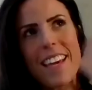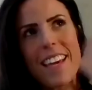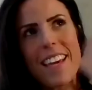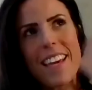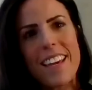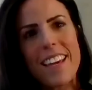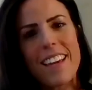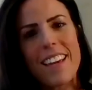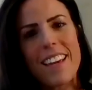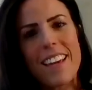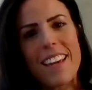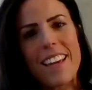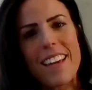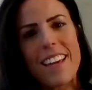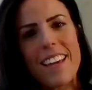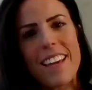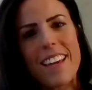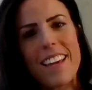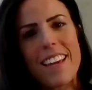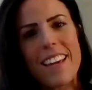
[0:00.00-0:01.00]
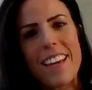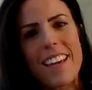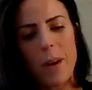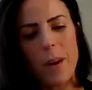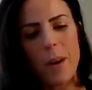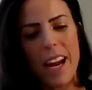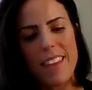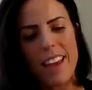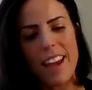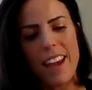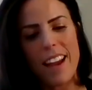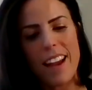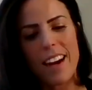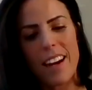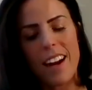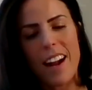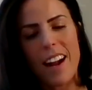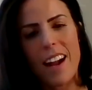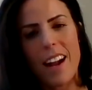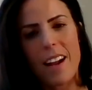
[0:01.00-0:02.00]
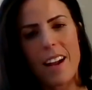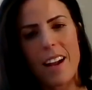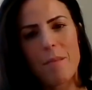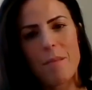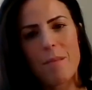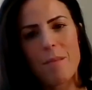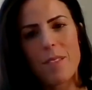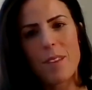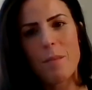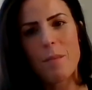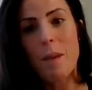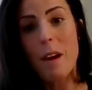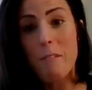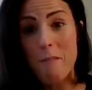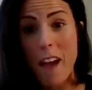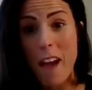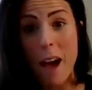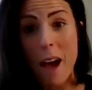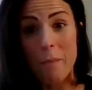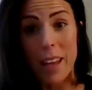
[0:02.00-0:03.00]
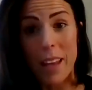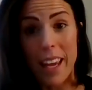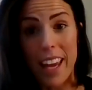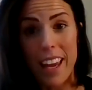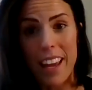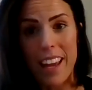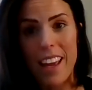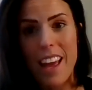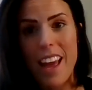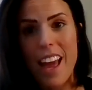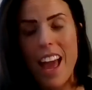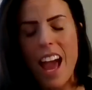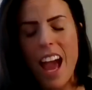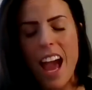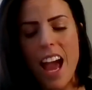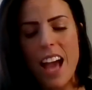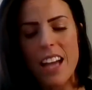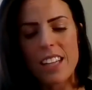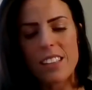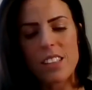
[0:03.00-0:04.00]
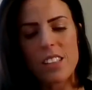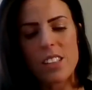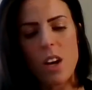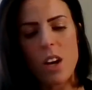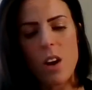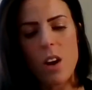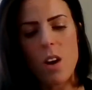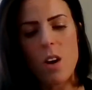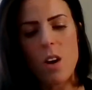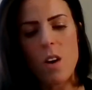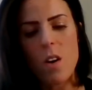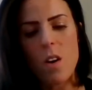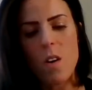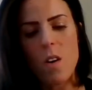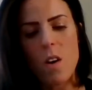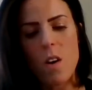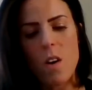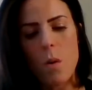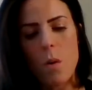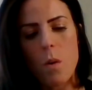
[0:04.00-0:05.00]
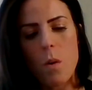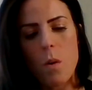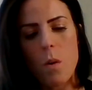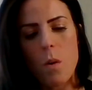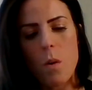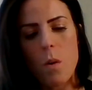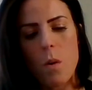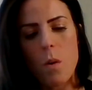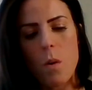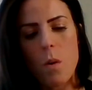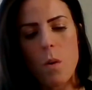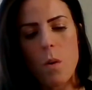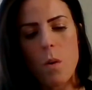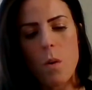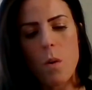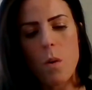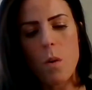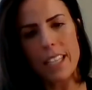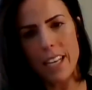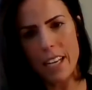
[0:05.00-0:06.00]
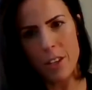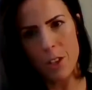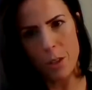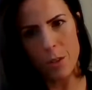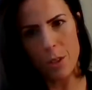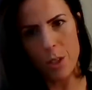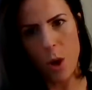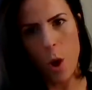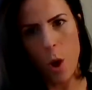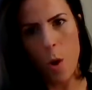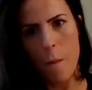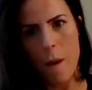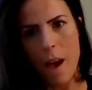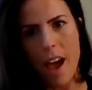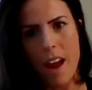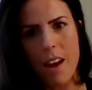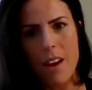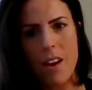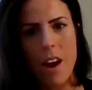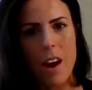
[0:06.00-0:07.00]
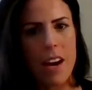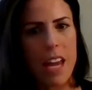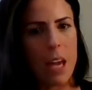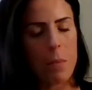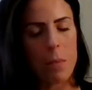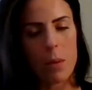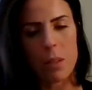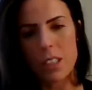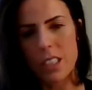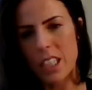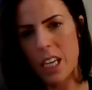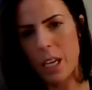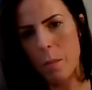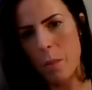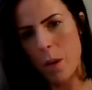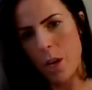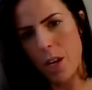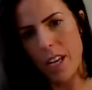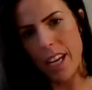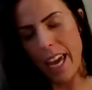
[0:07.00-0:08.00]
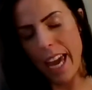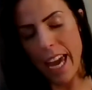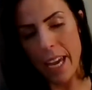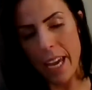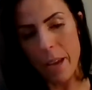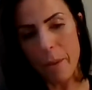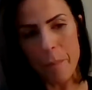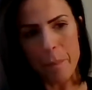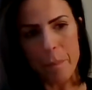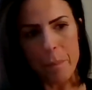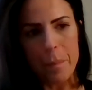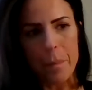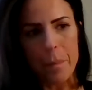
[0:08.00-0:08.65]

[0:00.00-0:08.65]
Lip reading: think you just said it right there, my family. And so when I was in an induced coma and not able to communicate,